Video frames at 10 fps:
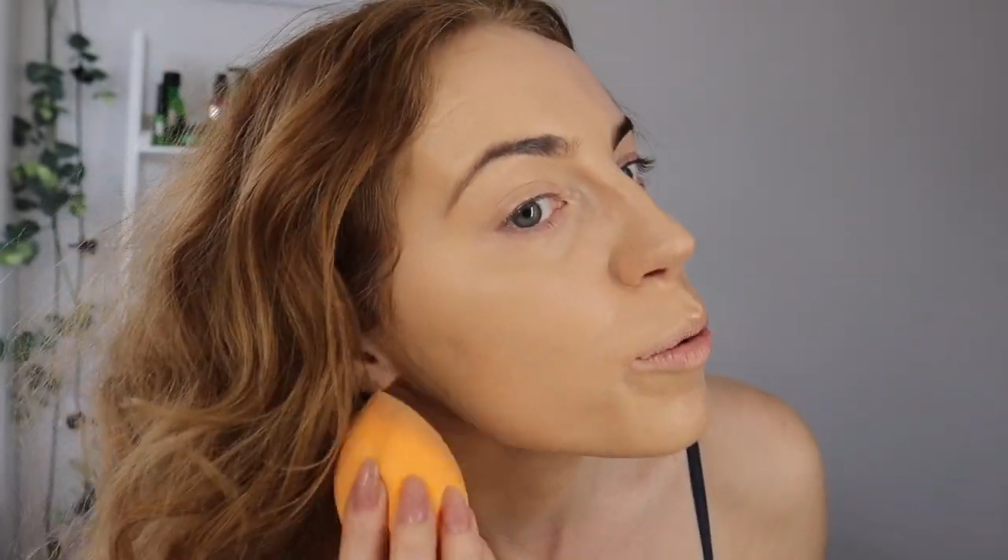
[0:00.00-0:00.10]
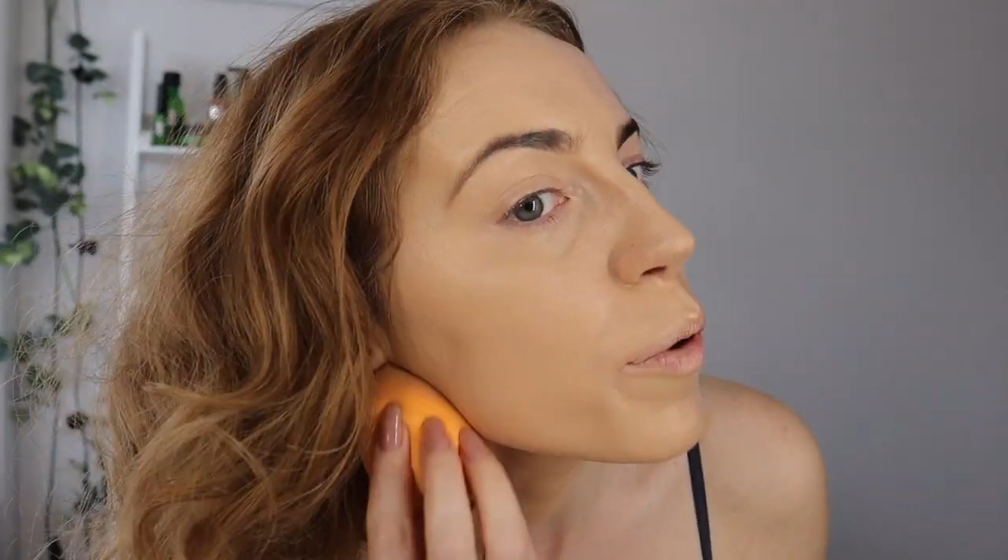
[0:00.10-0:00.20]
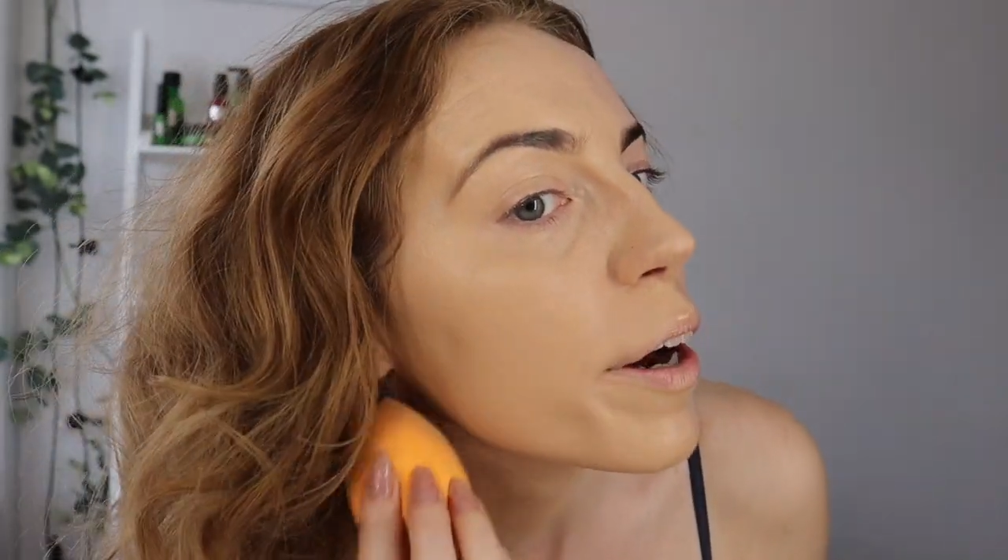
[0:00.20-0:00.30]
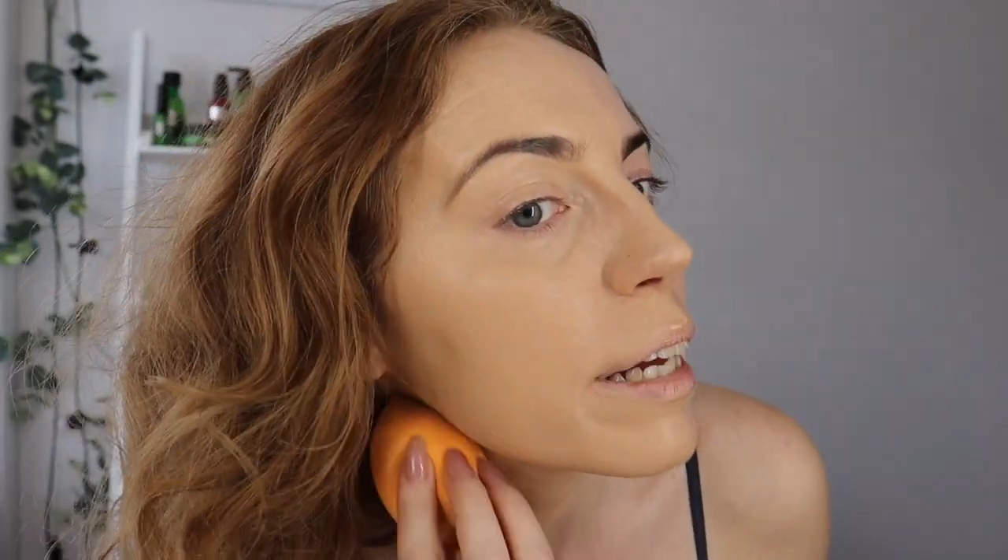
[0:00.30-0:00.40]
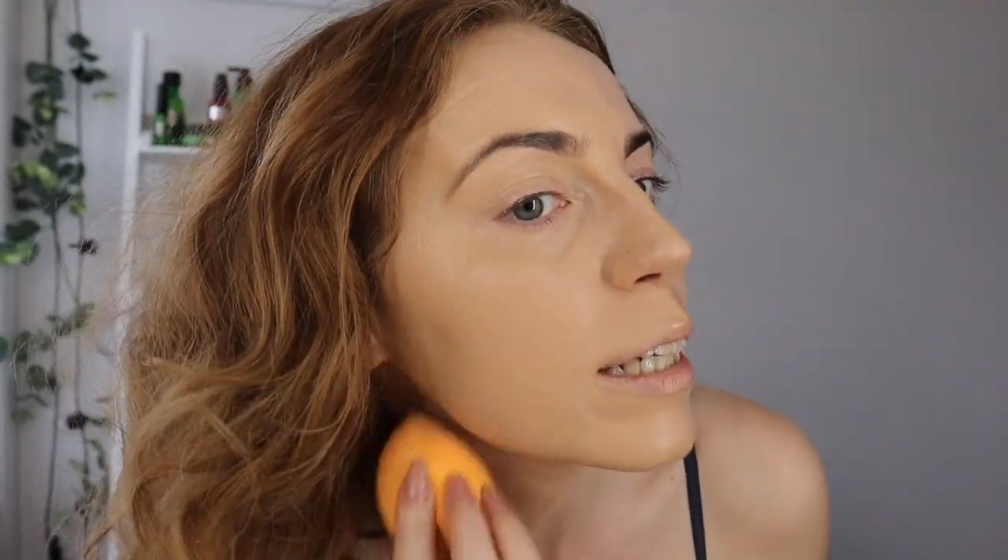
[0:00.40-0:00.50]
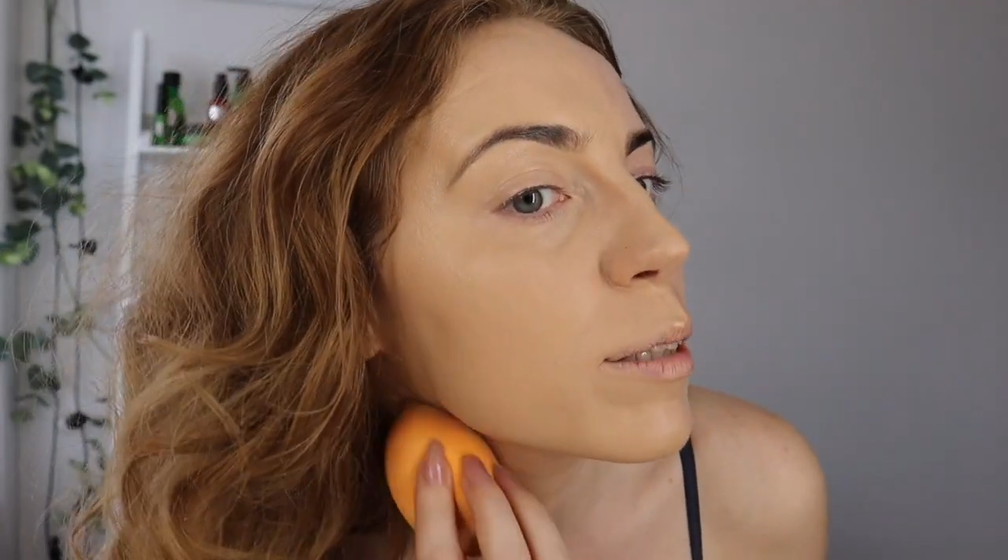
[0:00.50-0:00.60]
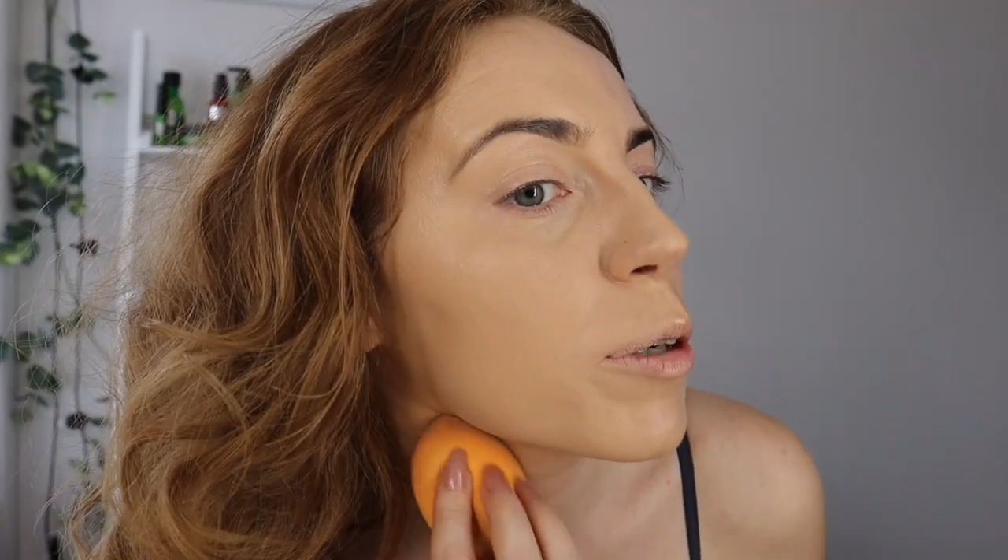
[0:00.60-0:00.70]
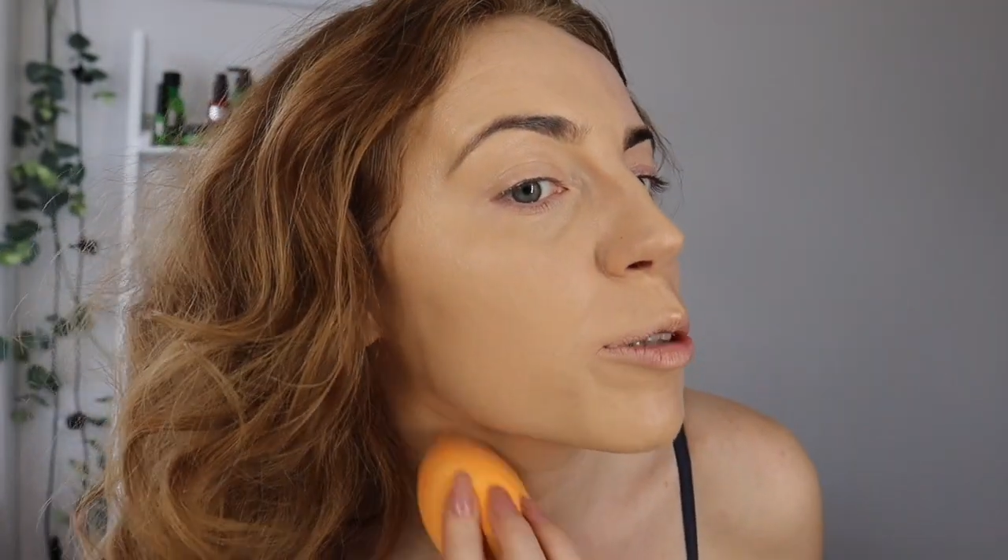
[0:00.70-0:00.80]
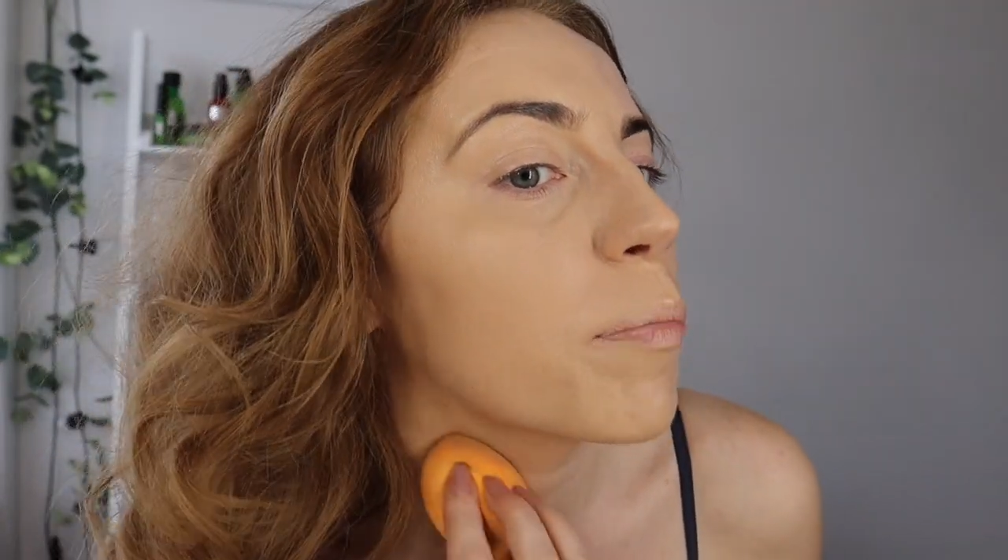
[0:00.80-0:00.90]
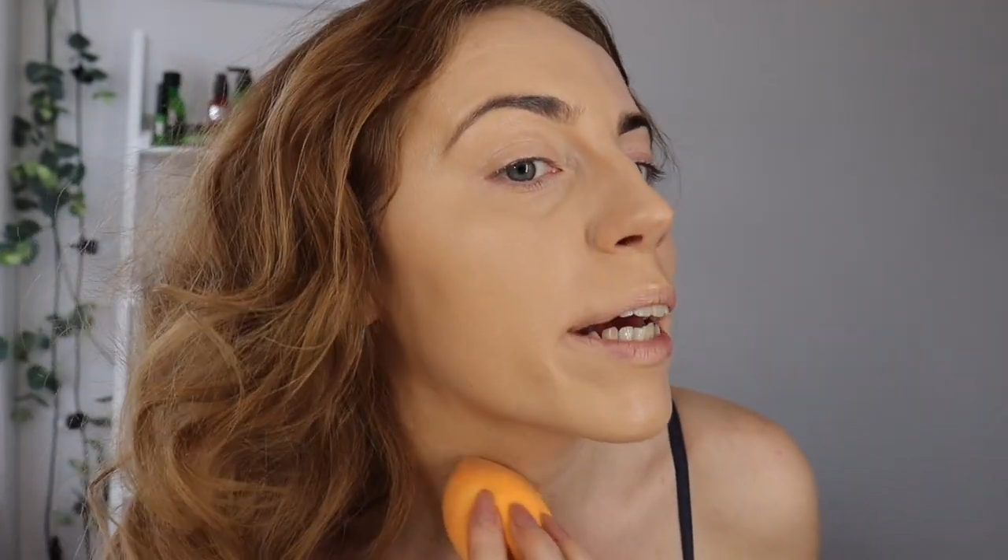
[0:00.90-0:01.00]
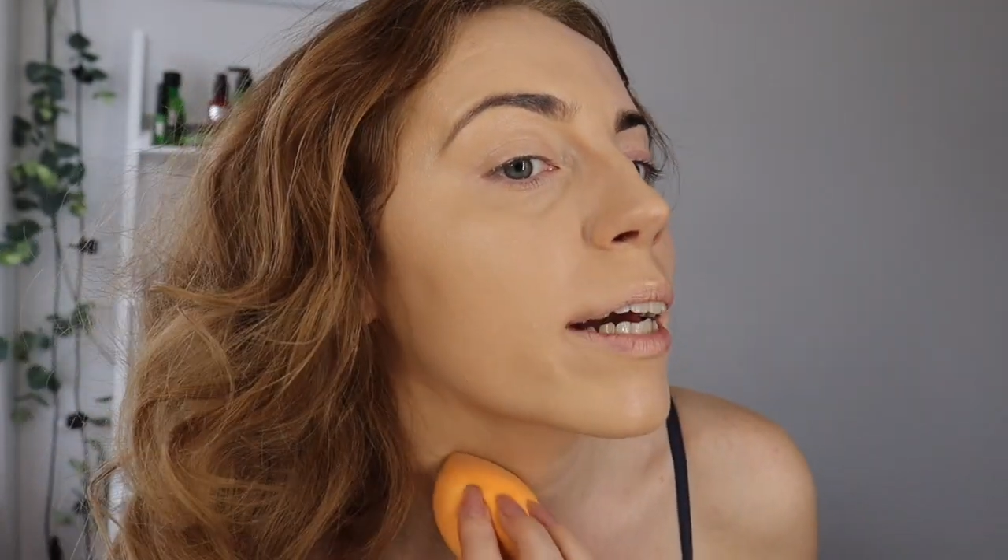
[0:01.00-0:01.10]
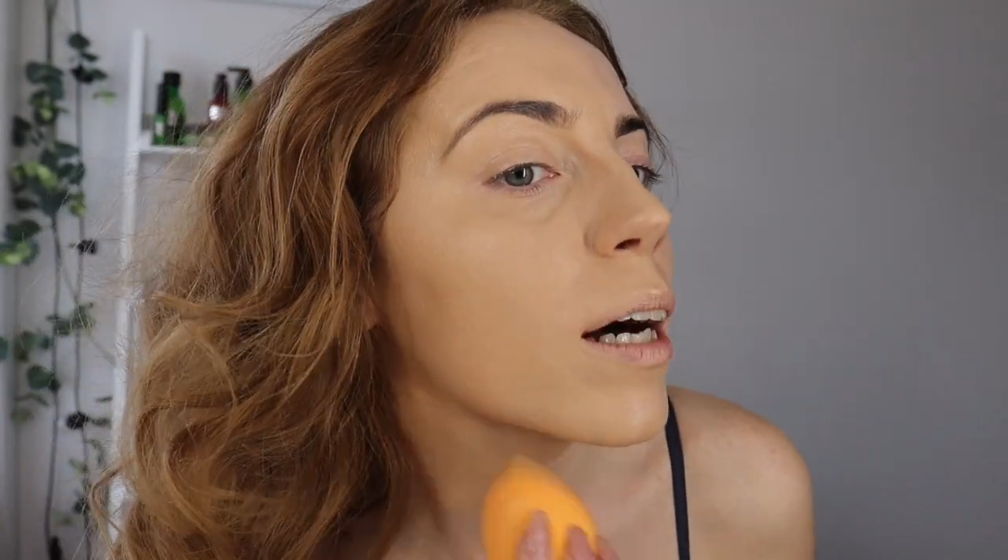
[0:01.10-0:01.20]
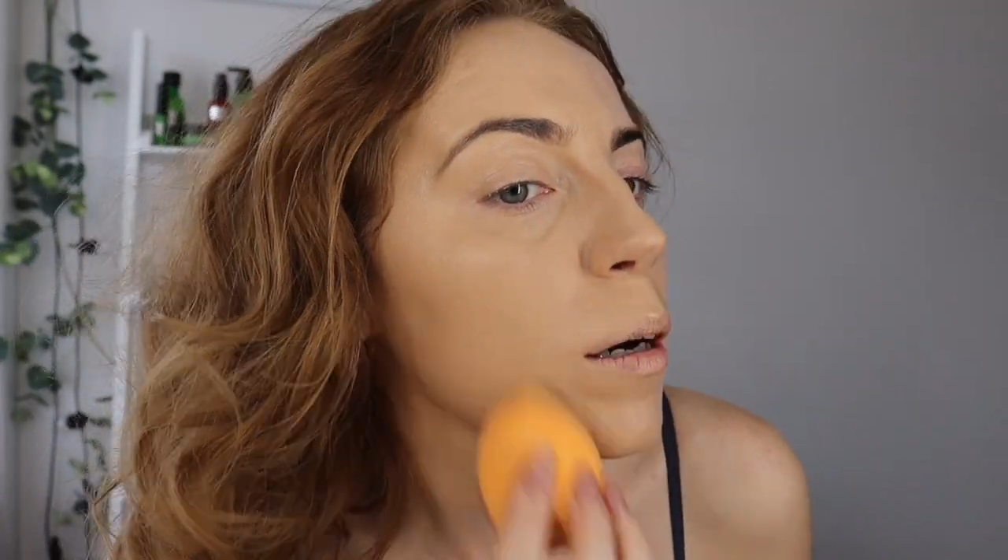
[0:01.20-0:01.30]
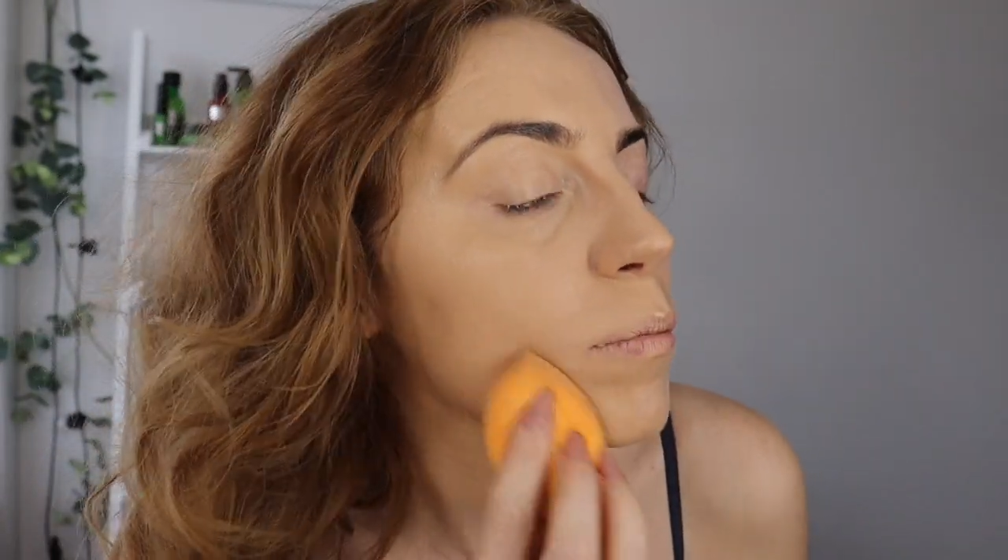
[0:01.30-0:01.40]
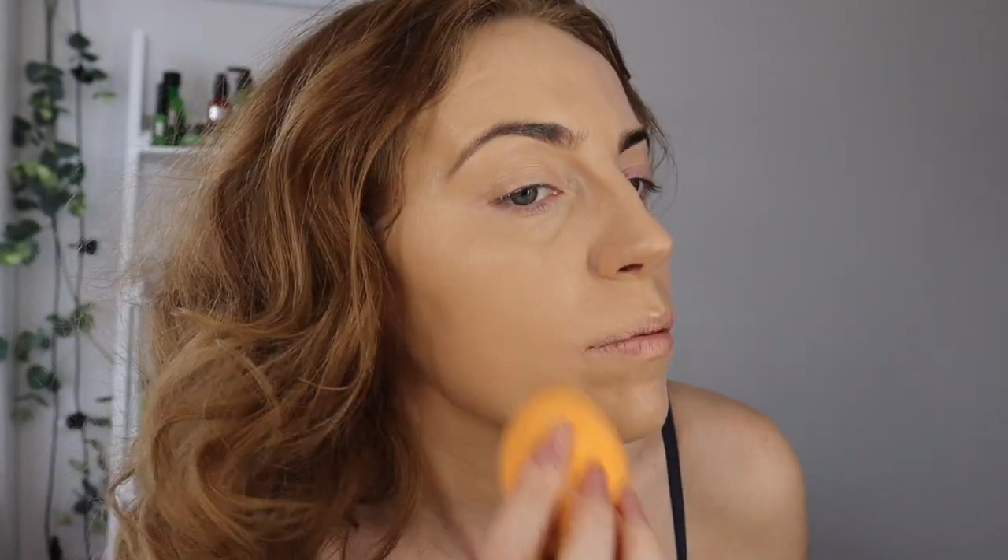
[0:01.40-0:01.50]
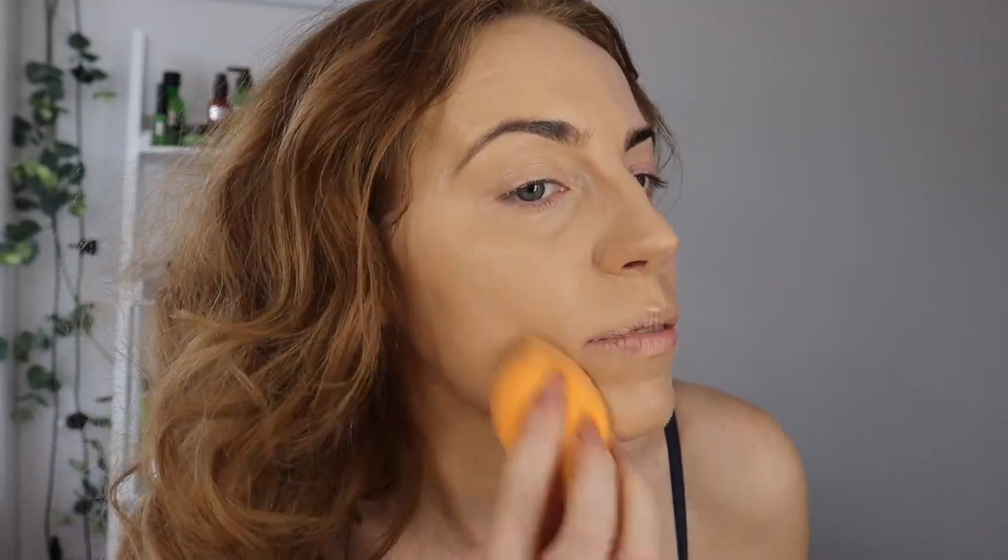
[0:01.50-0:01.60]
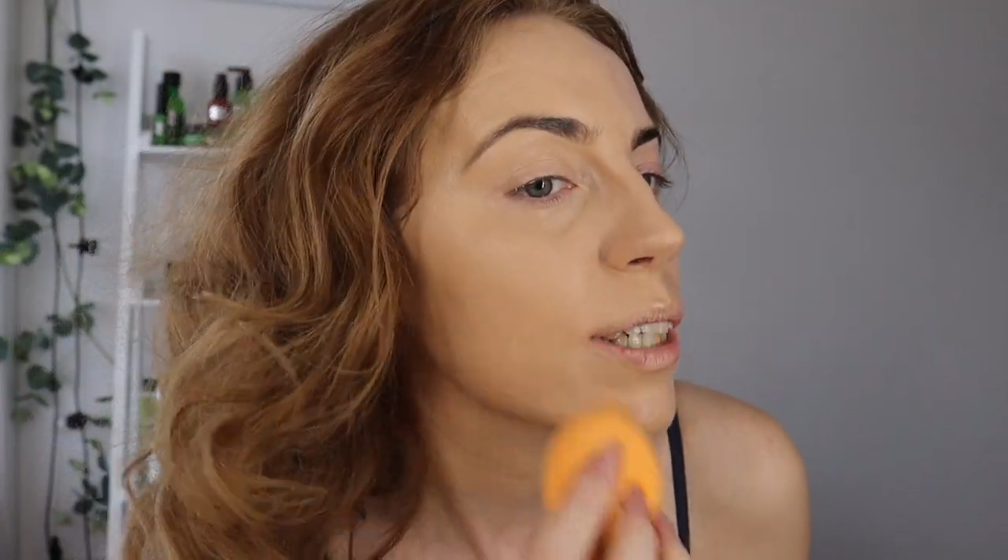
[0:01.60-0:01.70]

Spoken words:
to wearing this much makeup.